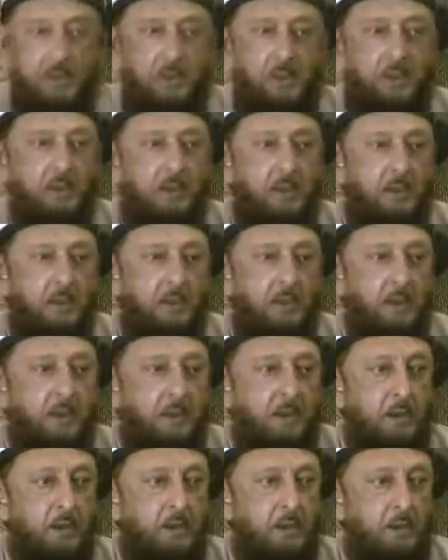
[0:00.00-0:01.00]
But
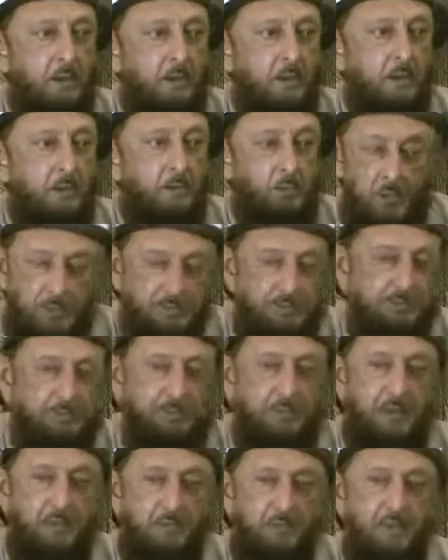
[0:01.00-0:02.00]
I
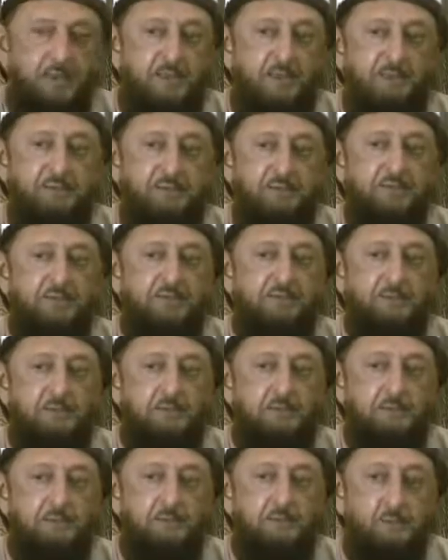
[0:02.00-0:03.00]
want to direct
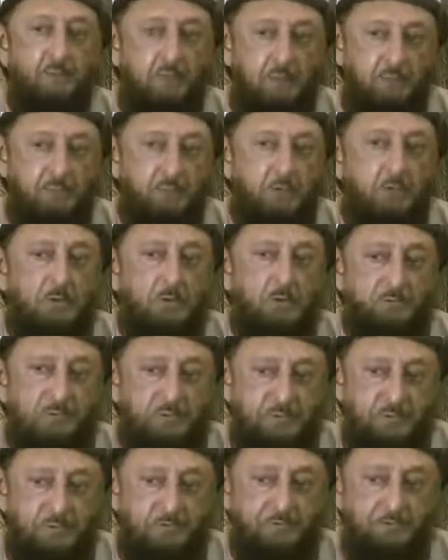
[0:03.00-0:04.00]
attention to
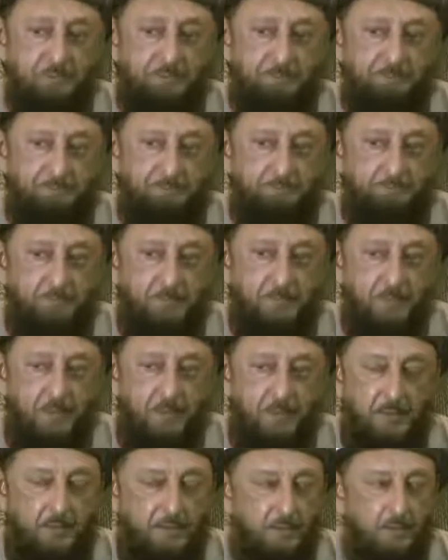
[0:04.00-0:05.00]
one book of his
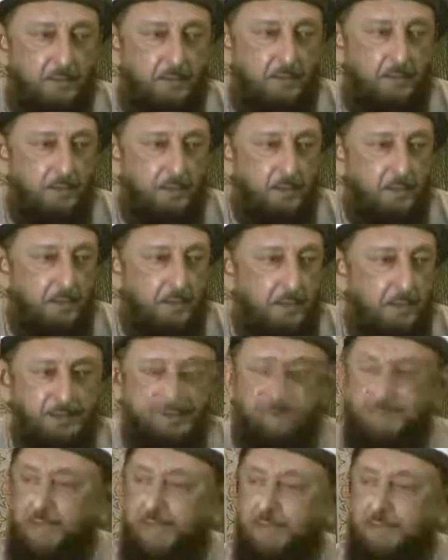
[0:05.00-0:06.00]

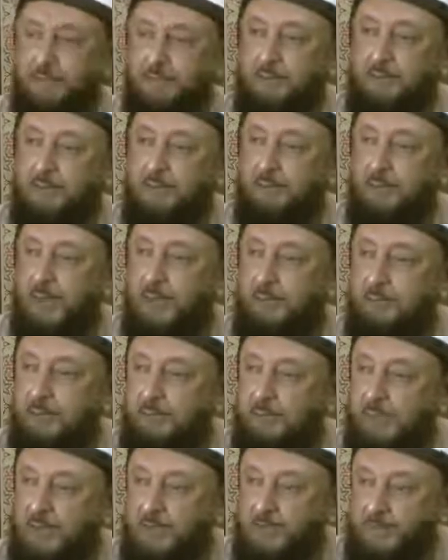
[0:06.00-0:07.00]
entitled
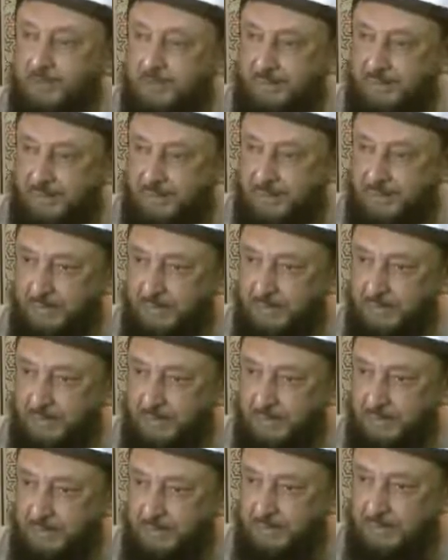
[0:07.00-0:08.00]
Imam
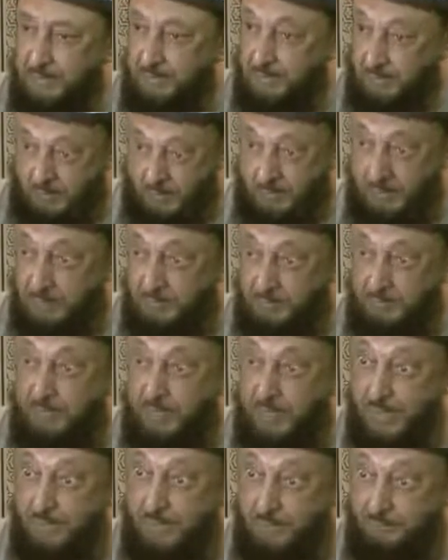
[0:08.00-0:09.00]
al-Mahdi
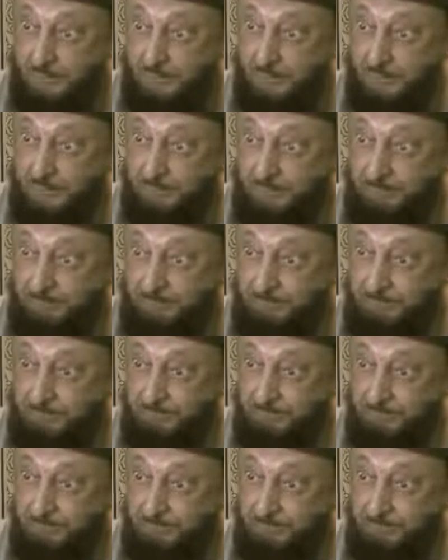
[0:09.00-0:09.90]
and the End Times.